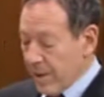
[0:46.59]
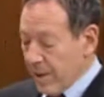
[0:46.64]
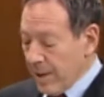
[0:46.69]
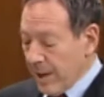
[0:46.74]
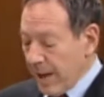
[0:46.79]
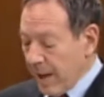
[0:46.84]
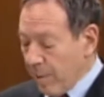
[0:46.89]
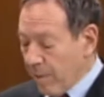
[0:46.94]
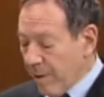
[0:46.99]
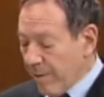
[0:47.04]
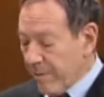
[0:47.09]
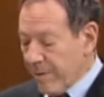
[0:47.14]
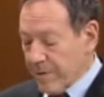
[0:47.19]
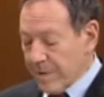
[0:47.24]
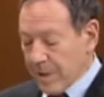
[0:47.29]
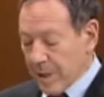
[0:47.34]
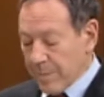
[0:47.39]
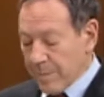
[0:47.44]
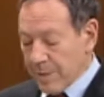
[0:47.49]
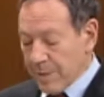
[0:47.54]
However, as
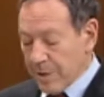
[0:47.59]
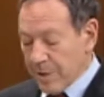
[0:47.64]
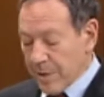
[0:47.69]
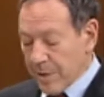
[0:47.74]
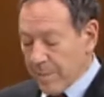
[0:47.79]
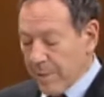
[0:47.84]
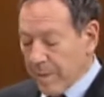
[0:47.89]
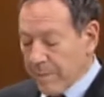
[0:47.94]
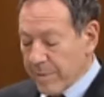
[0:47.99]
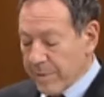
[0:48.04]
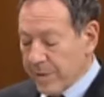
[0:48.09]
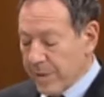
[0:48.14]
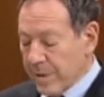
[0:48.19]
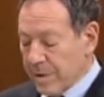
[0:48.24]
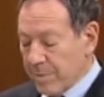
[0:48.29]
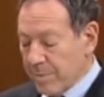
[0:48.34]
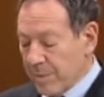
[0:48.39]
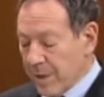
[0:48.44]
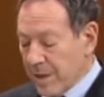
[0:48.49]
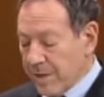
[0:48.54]
I am sure the members in this
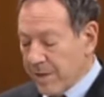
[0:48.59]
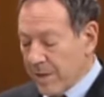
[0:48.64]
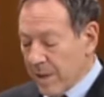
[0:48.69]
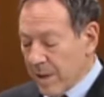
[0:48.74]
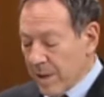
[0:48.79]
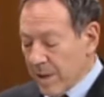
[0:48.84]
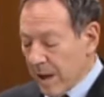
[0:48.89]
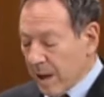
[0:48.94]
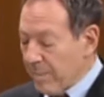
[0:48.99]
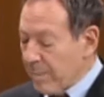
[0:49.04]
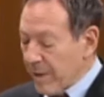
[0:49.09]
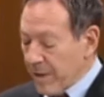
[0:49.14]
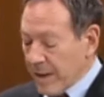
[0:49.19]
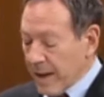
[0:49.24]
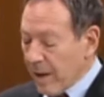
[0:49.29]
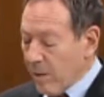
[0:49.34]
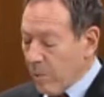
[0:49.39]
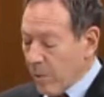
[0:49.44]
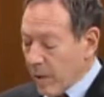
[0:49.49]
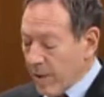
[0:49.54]
place are by
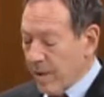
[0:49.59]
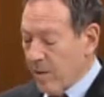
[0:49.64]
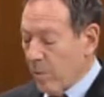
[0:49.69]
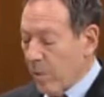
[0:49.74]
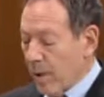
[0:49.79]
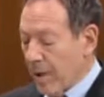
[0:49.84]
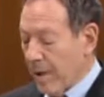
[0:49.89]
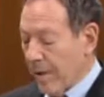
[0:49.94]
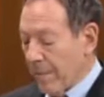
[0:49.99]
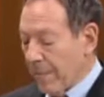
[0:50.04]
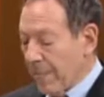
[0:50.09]
now well aware,